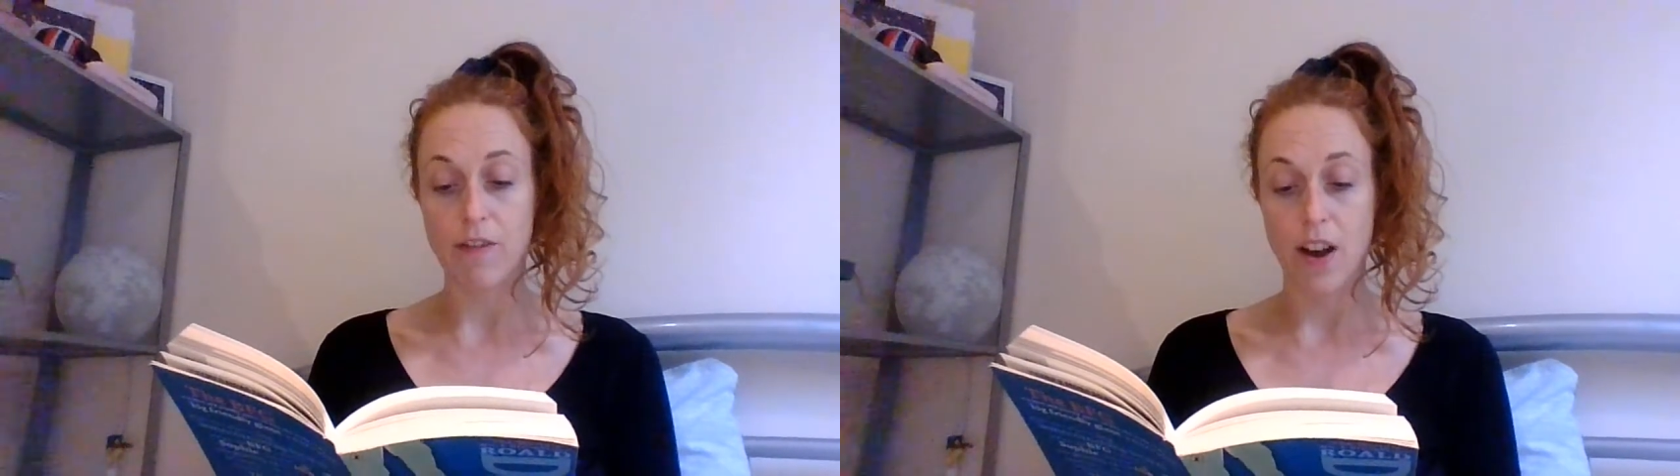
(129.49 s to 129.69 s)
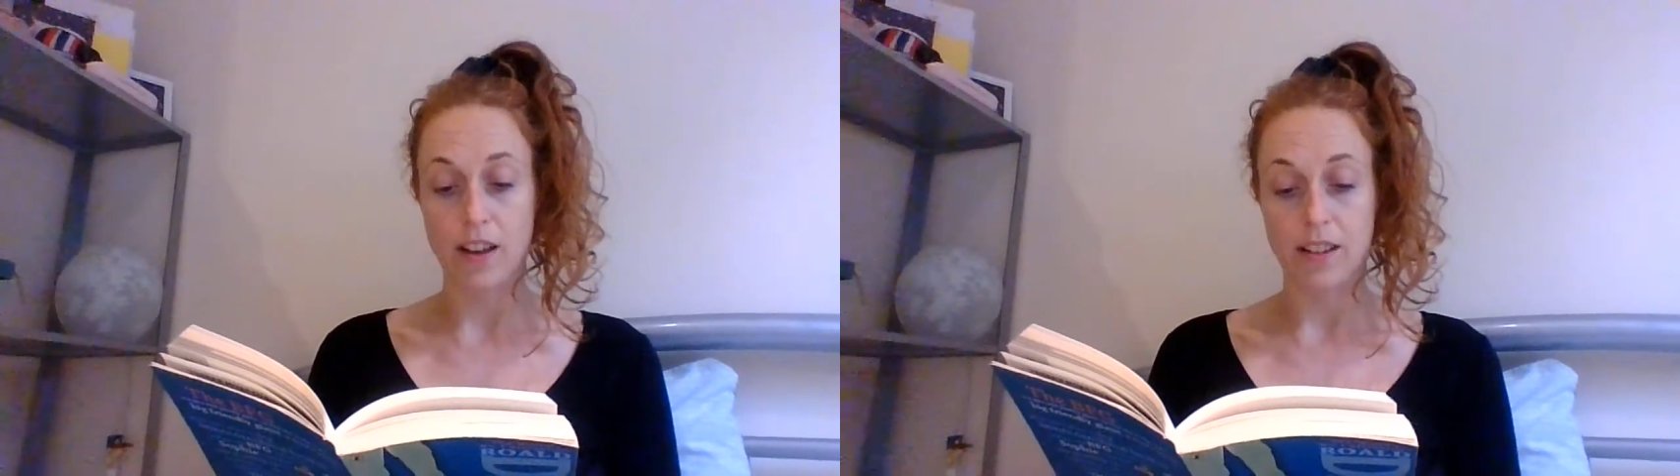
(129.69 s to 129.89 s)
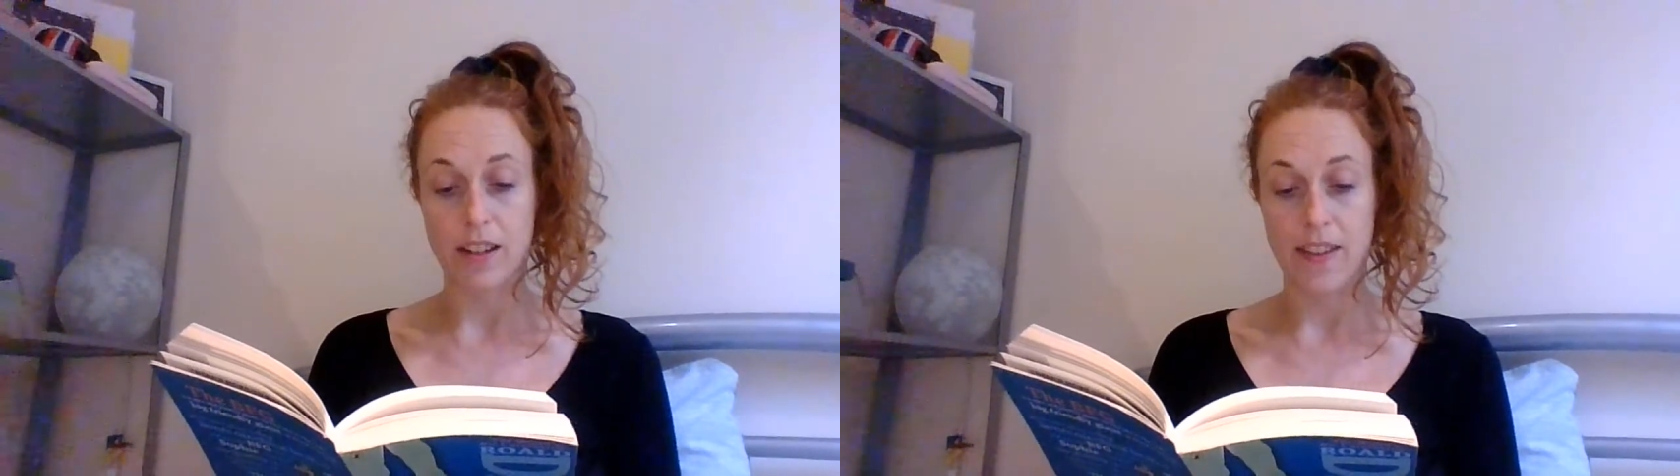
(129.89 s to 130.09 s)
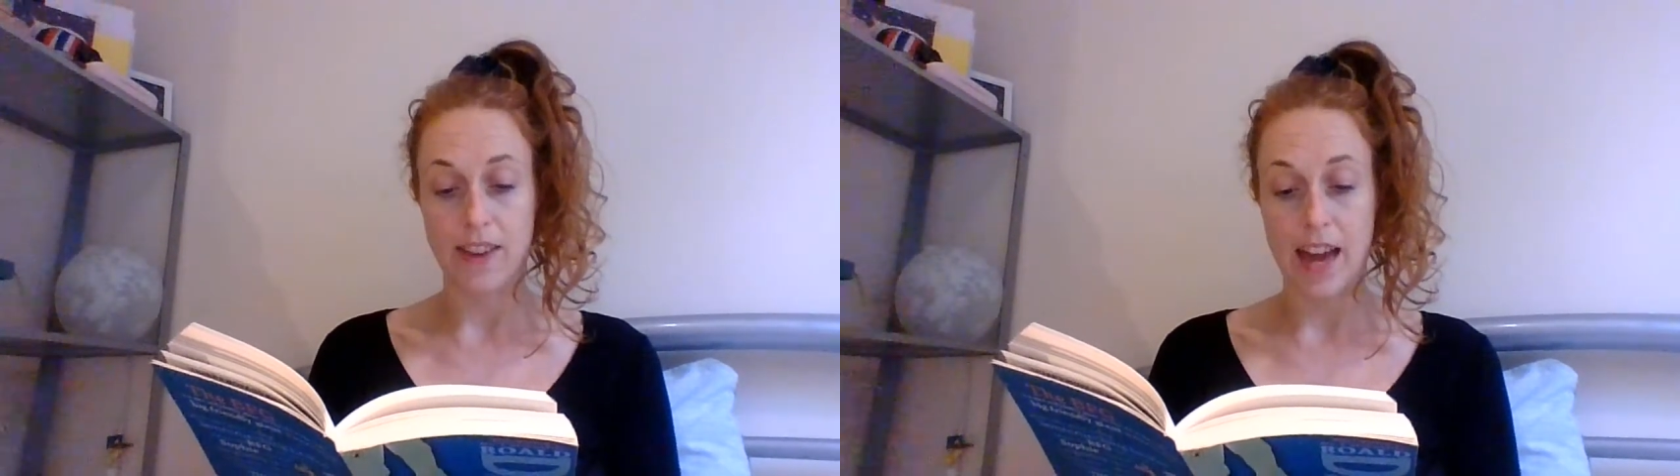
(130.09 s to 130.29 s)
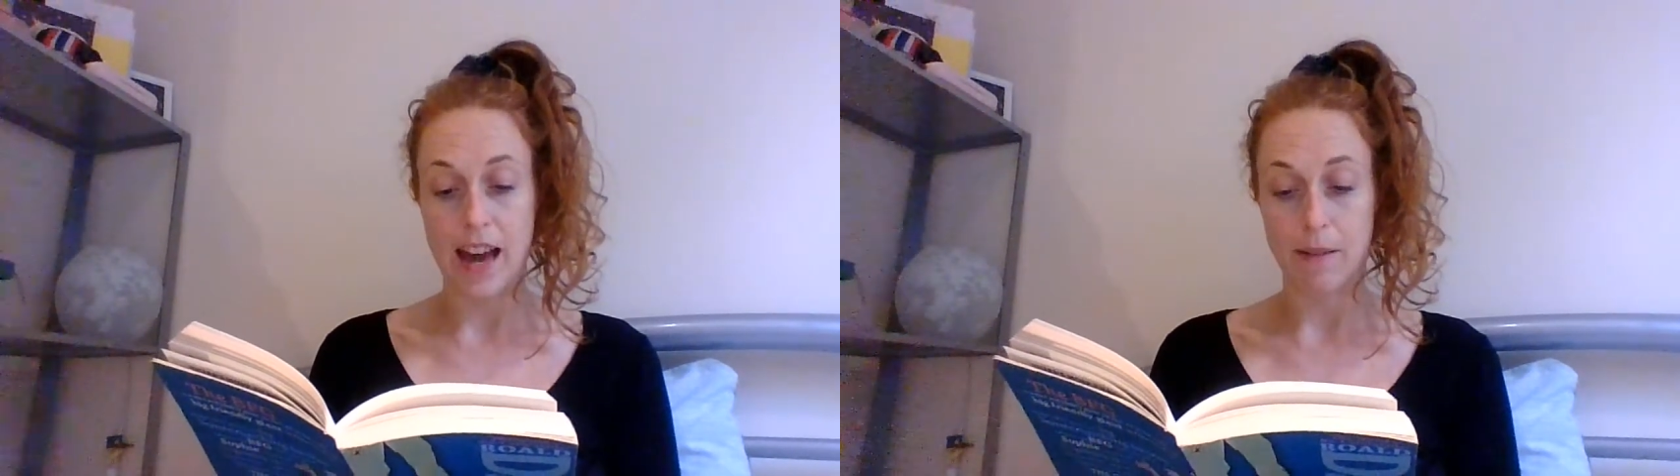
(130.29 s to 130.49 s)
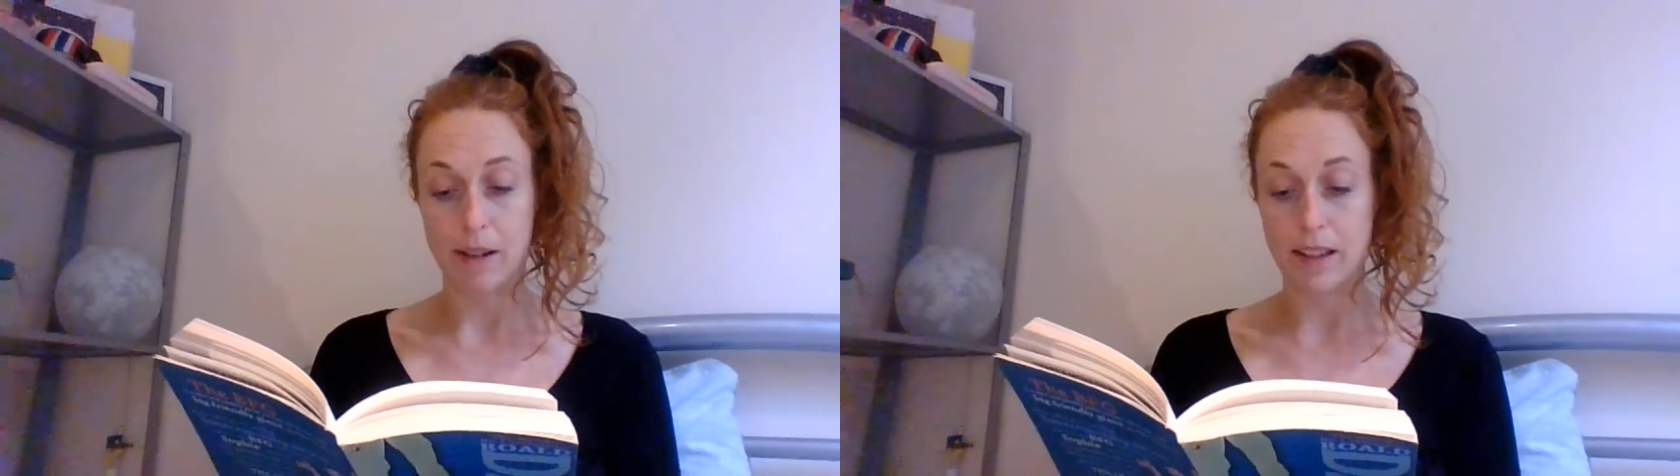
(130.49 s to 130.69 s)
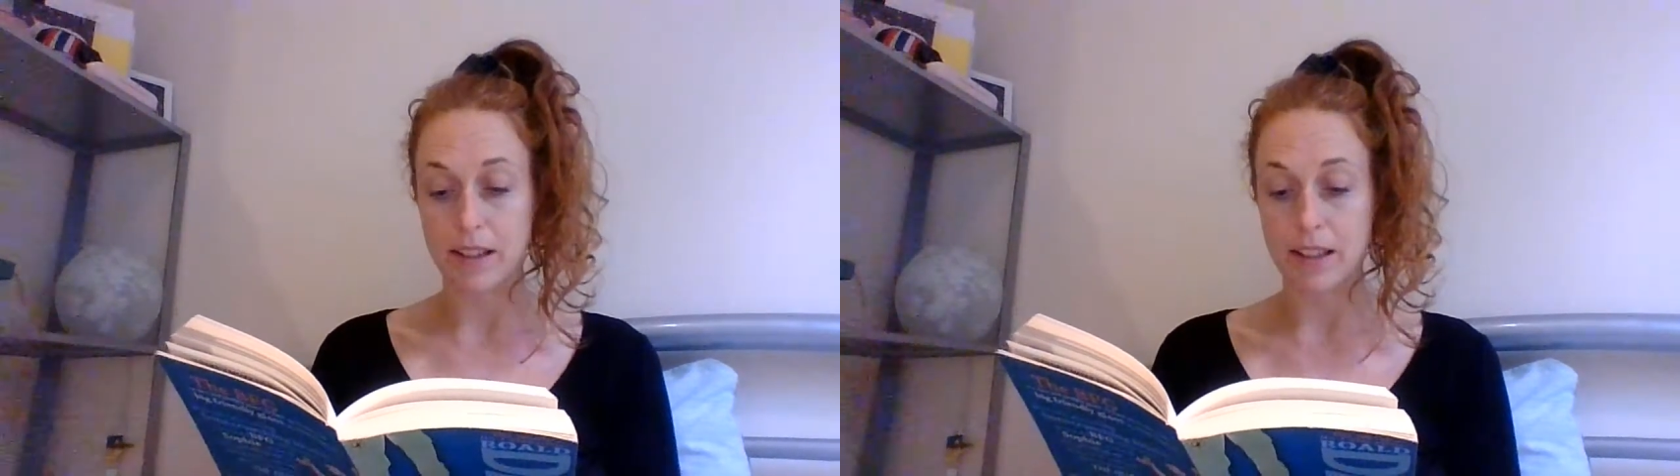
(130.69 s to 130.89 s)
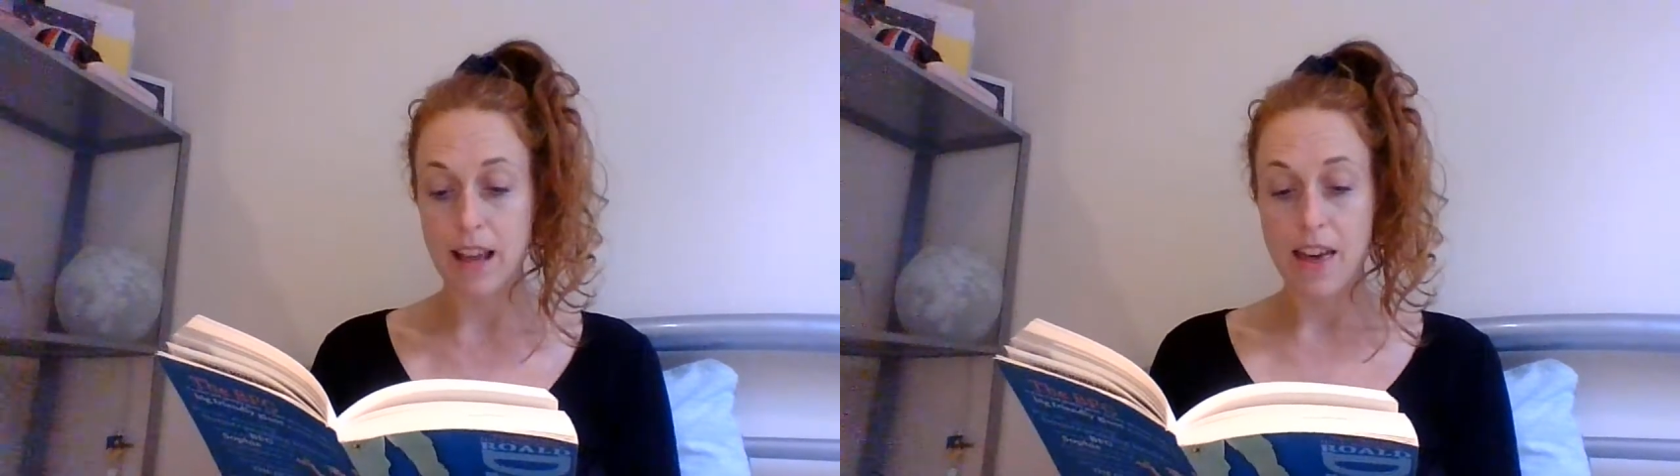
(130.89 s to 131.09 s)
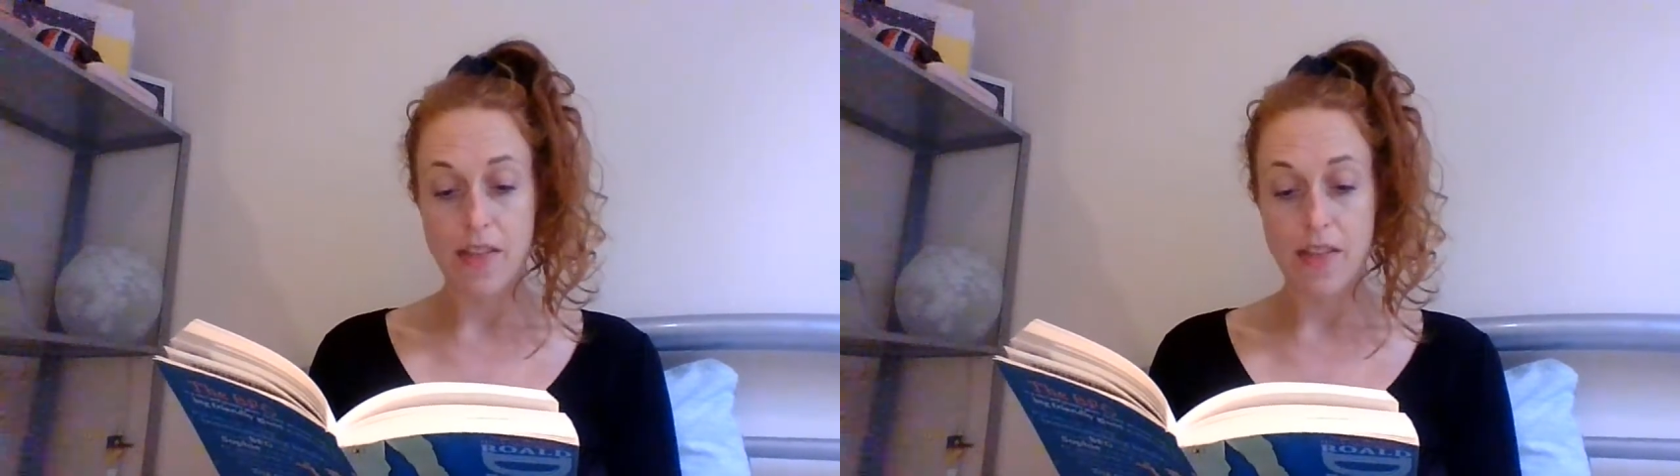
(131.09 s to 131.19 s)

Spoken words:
first at the atlas,